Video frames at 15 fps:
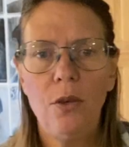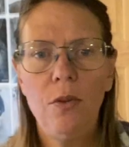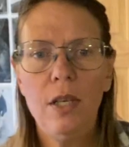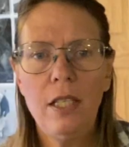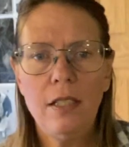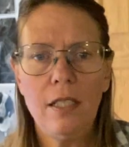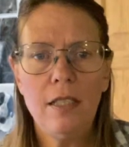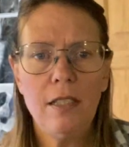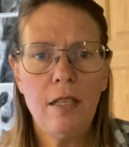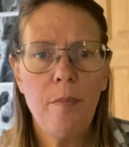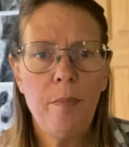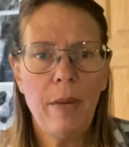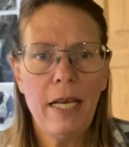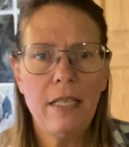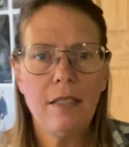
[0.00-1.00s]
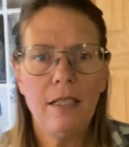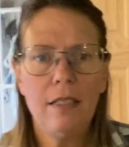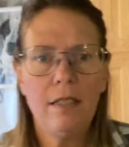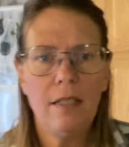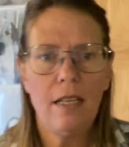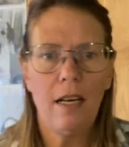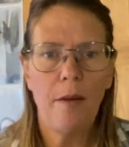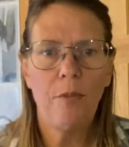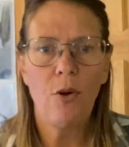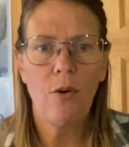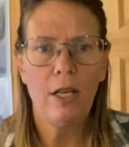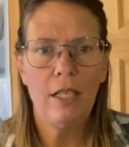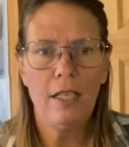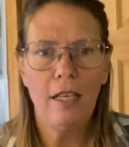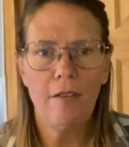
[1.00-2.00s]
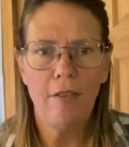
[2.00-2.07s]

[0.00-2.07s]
this is the basis that I'm going to give